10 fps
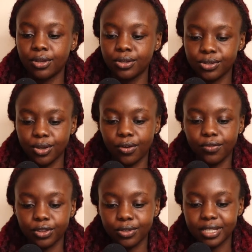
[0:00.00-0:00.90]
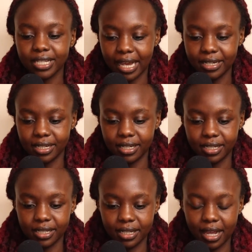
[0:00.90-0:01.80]
So for those
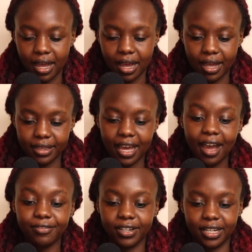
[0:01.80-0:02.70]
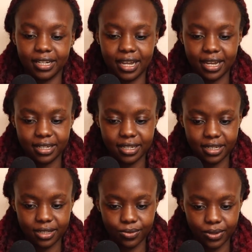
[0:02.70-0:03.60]
countries, the African
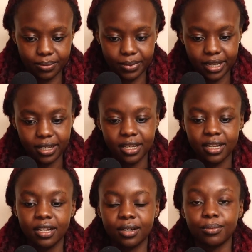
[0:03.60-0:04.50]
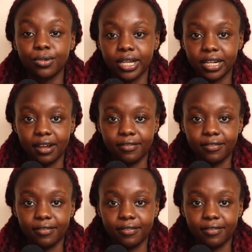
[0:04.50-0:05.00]
countries would be Burkina